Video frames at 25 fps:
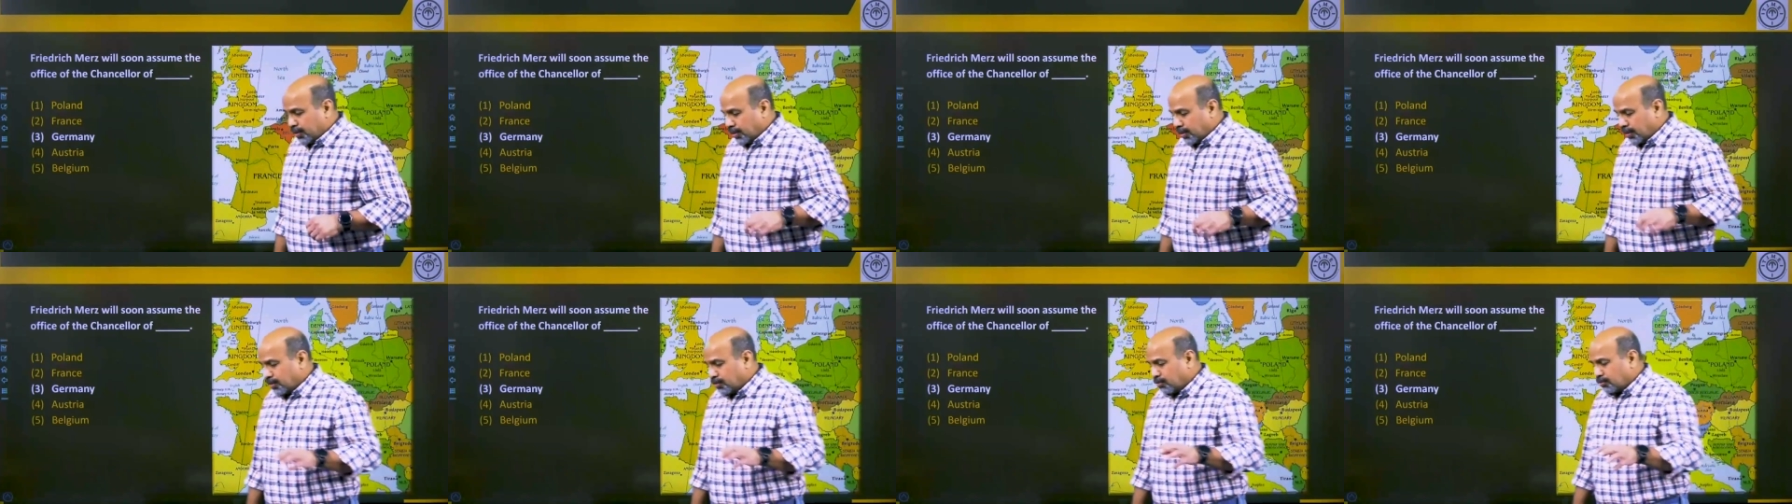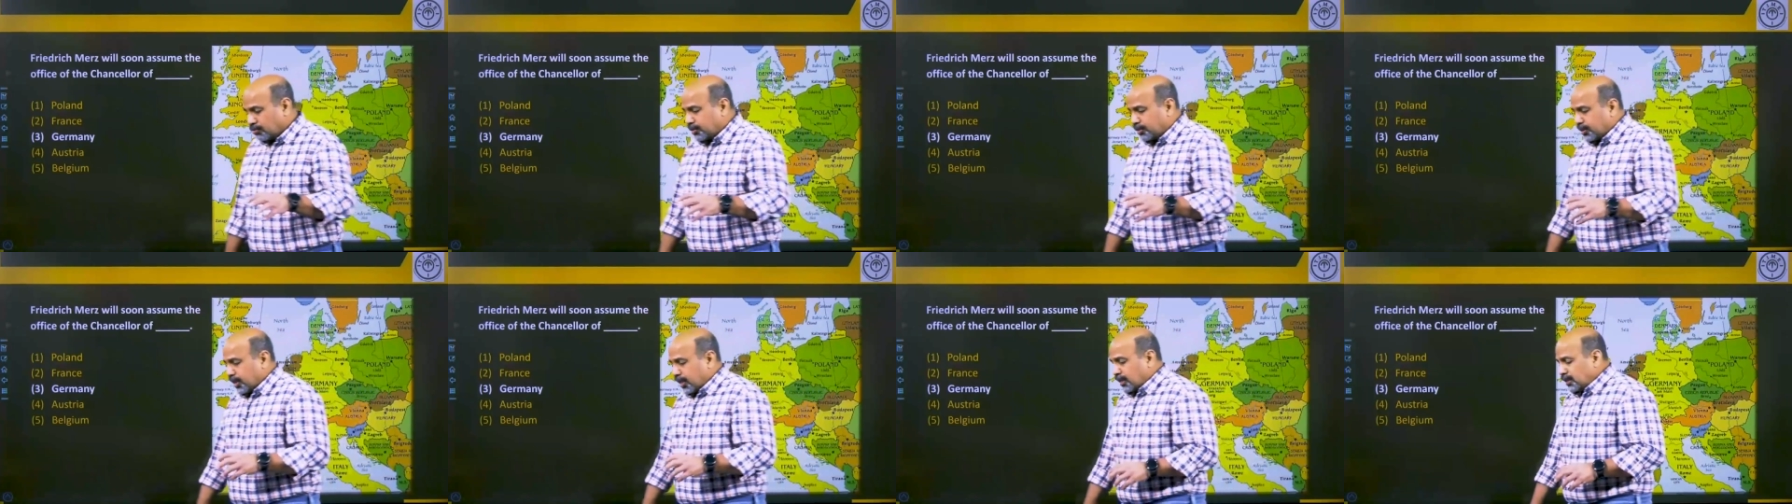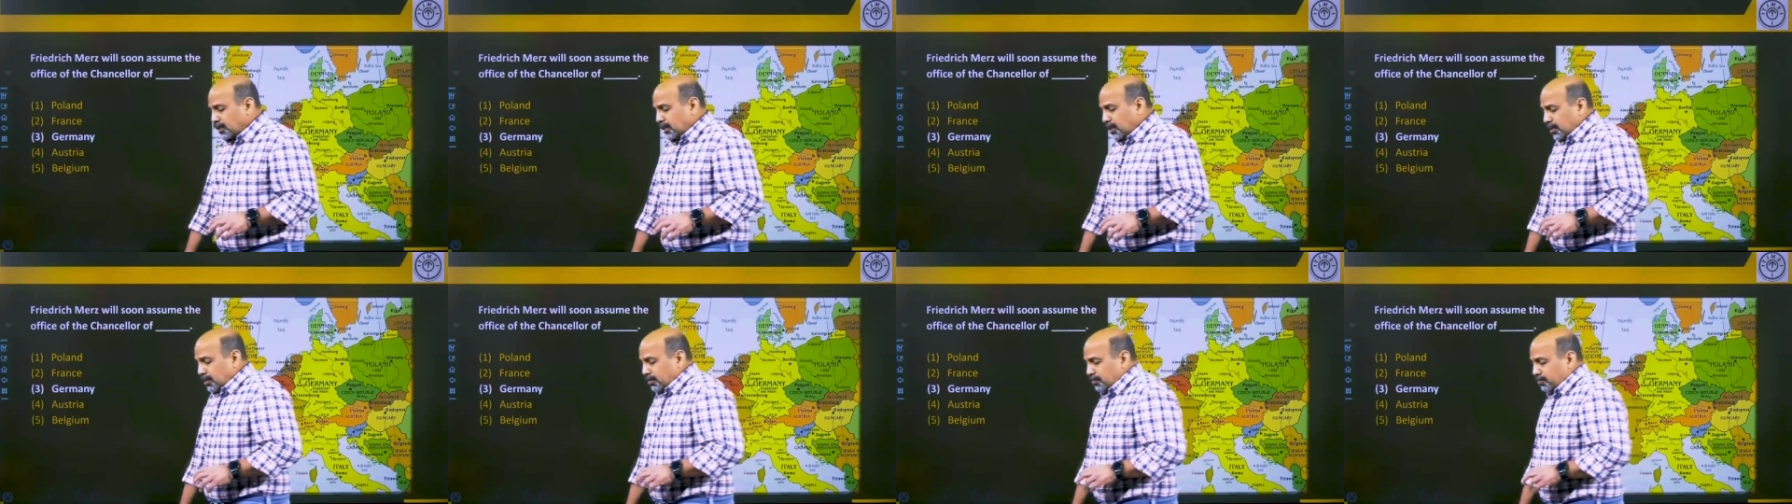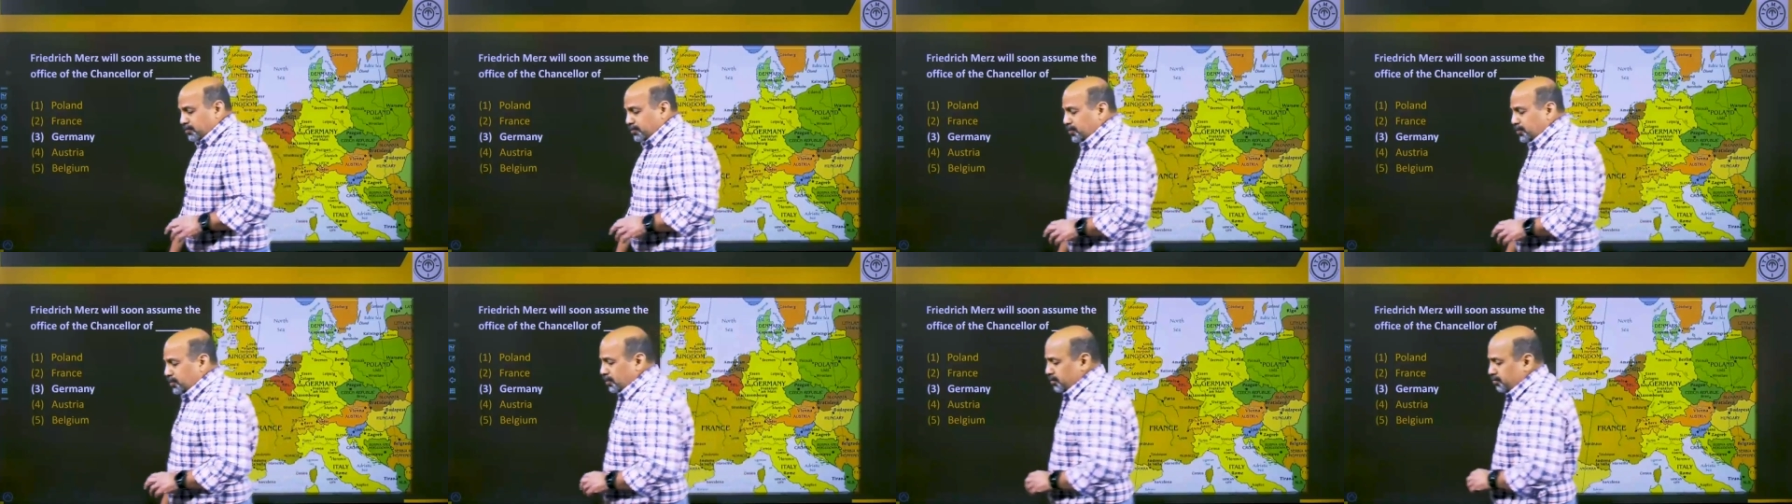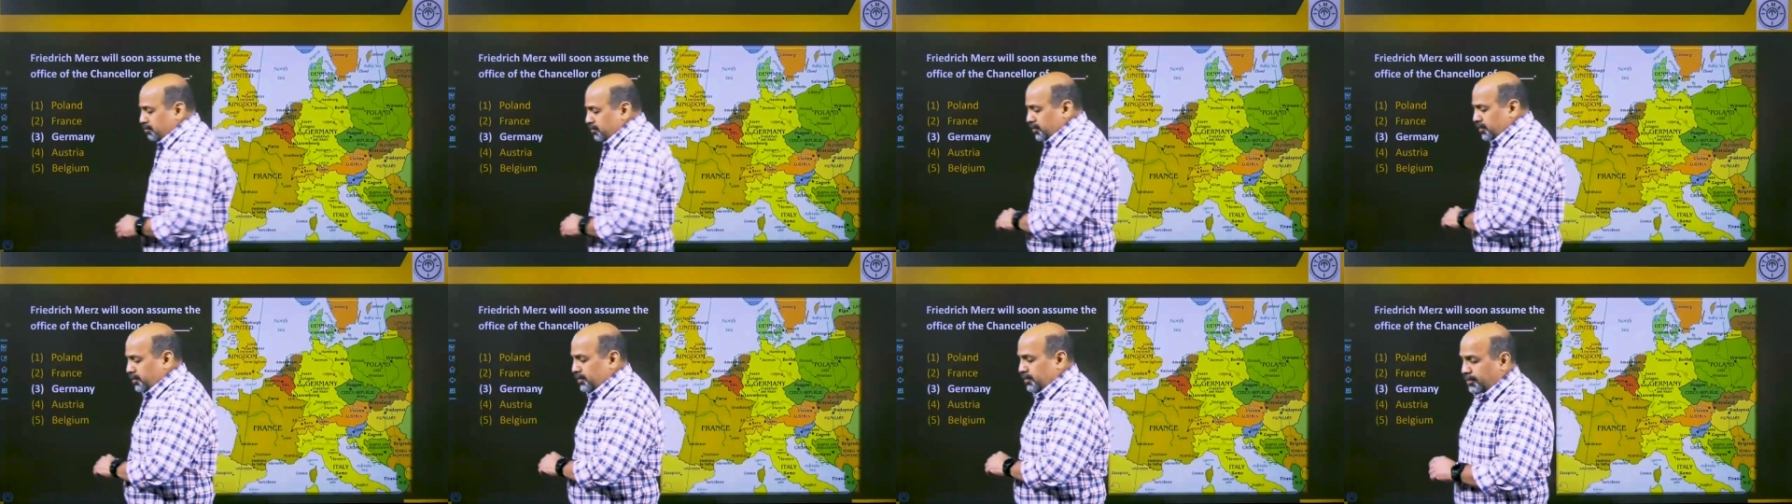new Chancellor of
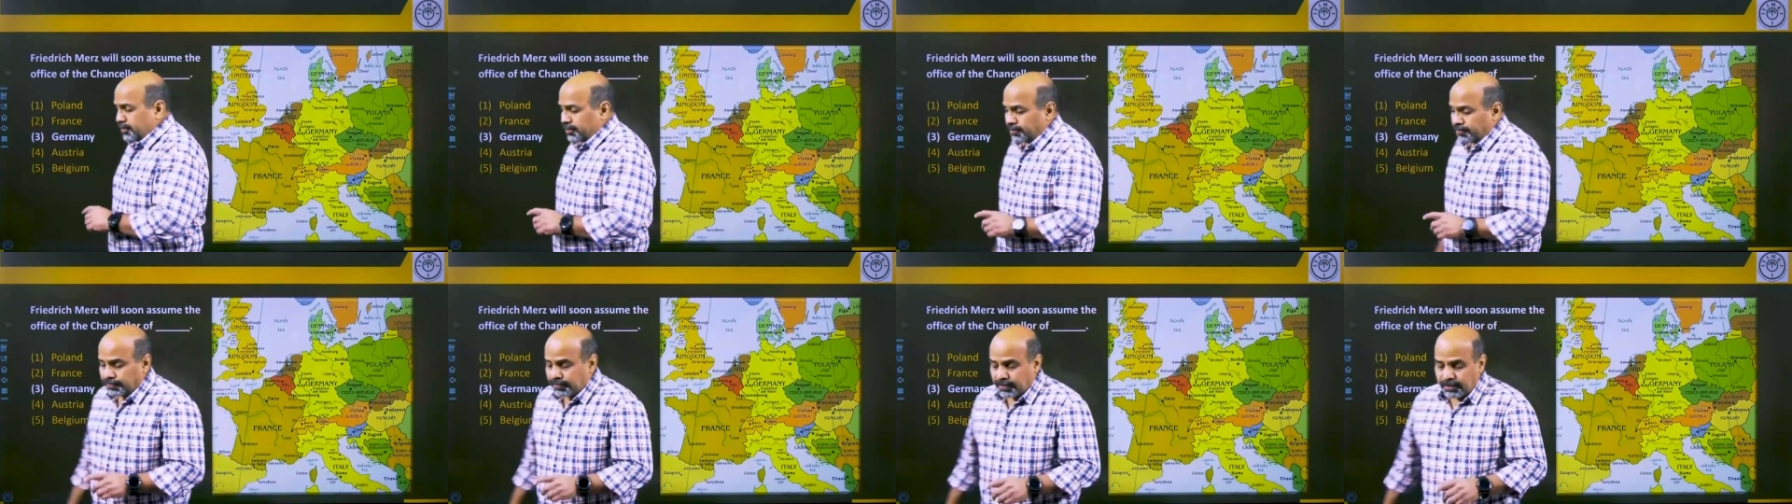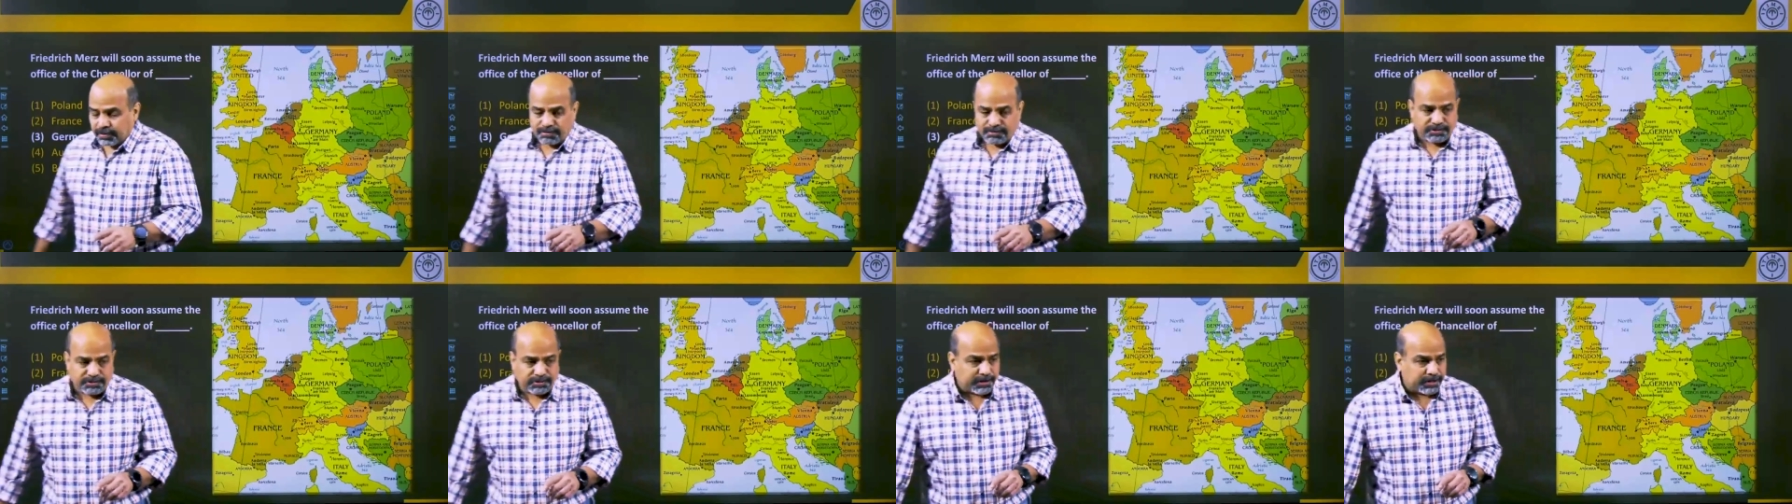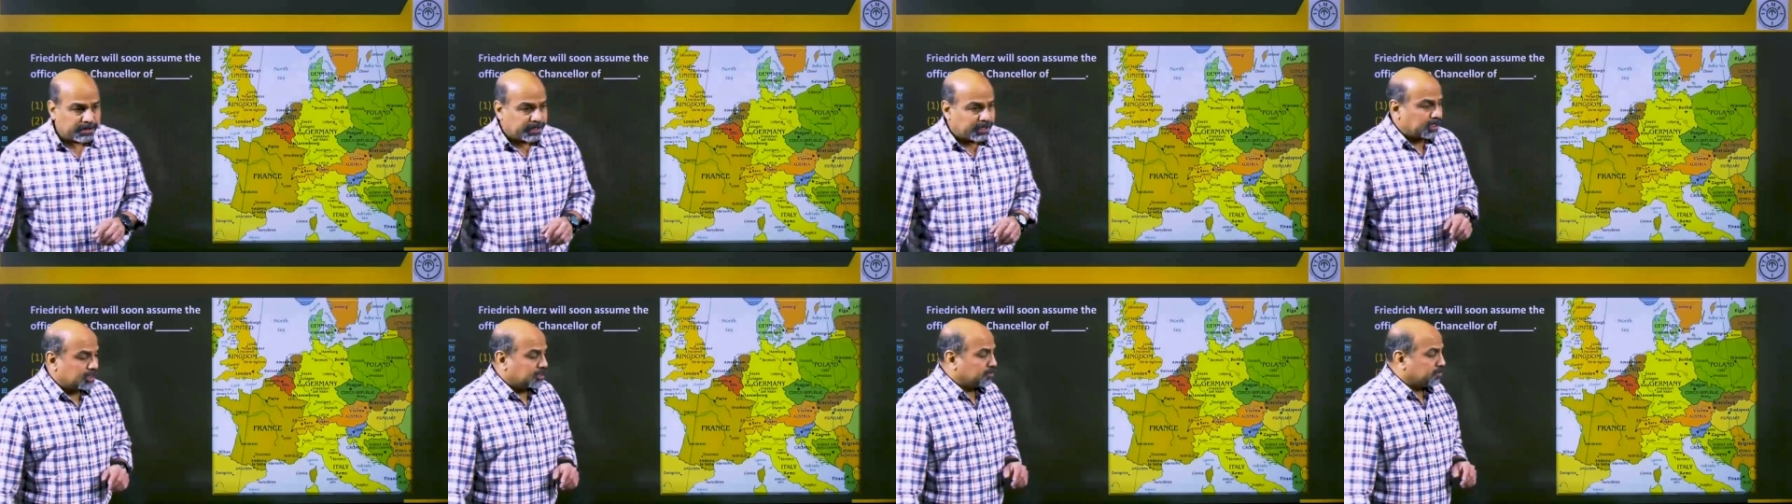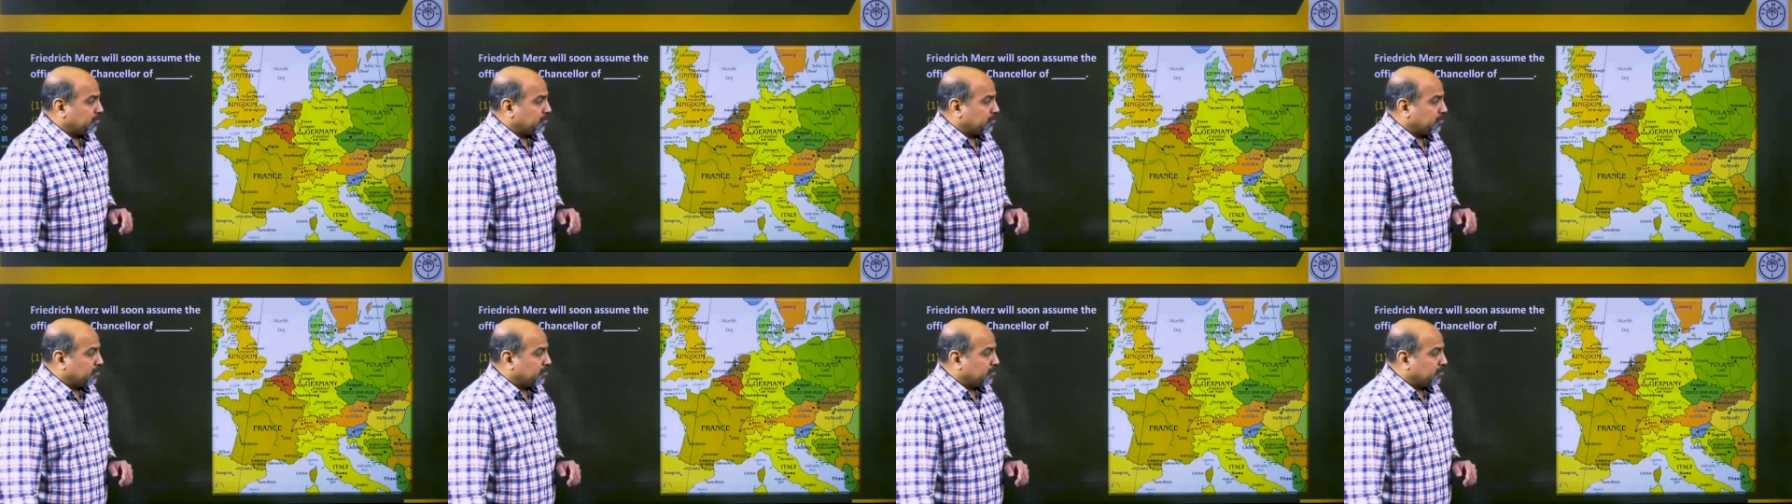Germany, Friedrich